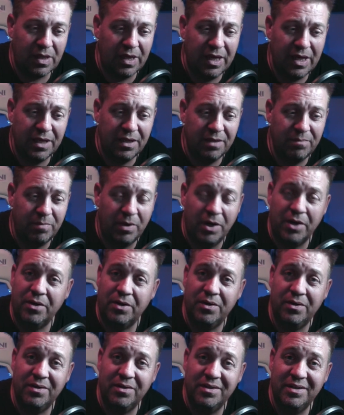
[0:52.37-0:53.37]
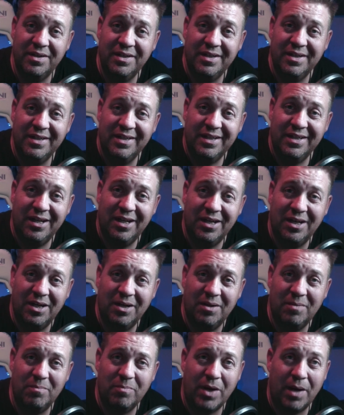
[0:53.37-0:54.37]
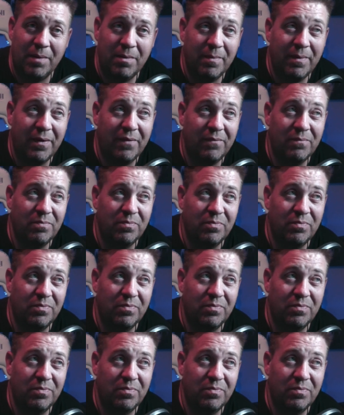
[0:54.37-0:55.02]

and butter. Probably about,